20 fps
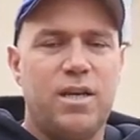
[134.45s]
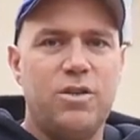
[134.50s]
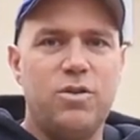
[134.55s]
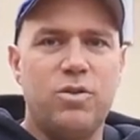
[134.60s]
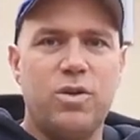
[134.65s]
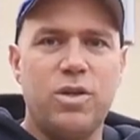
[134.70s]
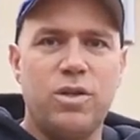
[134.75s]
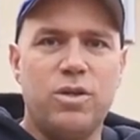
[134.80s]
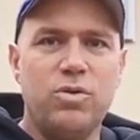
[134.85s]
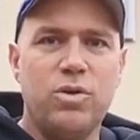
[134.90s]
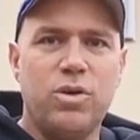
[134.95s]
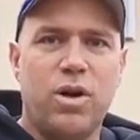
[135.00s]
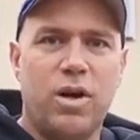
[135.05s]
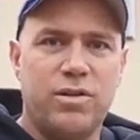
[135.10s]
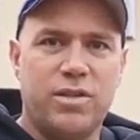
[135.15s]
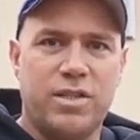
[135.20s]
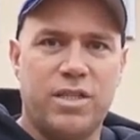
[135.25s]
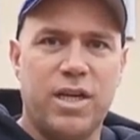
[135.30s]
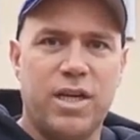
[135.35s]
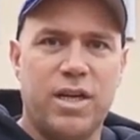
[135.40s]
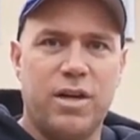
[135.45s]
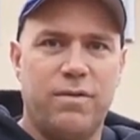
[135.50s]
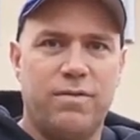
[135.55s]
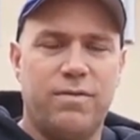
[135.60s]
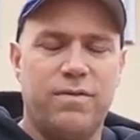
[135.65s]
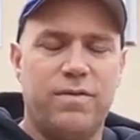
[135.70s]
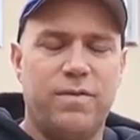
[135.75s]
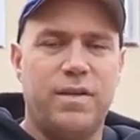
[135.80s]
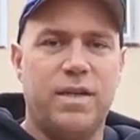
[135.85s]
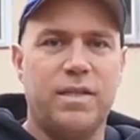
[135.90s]
You can do it all
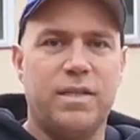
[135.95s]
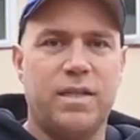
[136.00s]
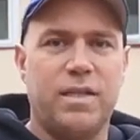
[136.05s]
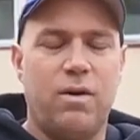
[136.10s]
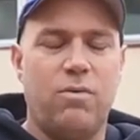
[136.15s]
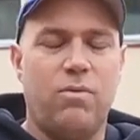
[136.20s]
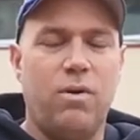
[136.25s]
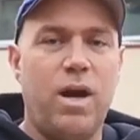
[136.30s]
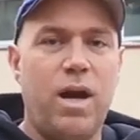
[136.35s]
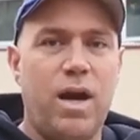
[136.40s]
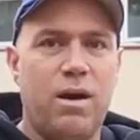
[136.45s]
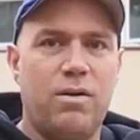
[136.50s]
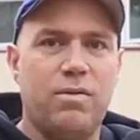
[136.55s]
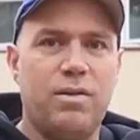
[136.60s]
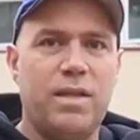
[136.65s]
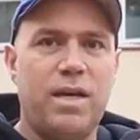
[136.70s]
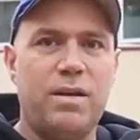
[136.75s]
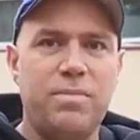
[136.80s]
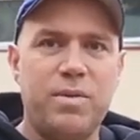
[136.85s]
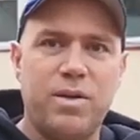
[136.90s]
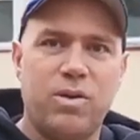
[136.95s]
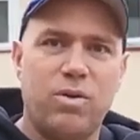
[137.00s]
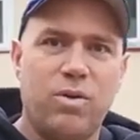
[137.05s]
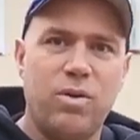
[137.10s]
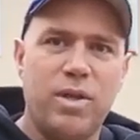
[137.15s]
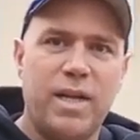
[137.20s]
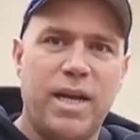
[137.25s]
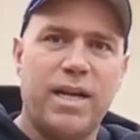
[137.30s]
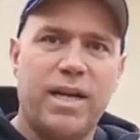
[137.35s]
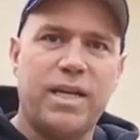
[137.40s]
yourself. And I thought, wow, that'd be
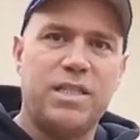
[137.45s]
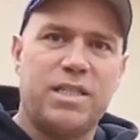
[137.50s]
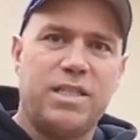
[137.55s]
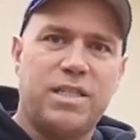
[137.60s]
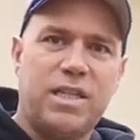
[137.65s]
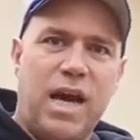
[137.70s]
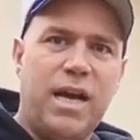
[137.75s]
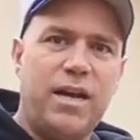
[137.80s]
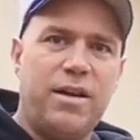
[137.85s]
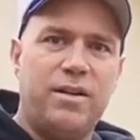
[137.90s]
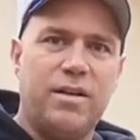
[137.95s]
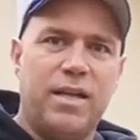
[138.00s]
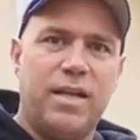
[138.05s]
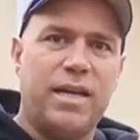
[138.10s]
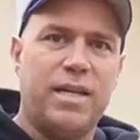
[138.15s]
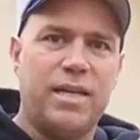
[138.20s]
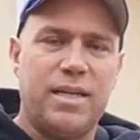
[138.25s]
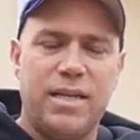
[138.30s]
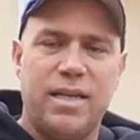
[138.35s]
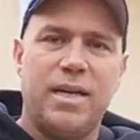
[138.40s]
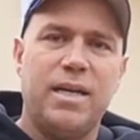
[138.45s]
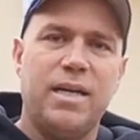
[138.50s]
cool. Then I could just hire like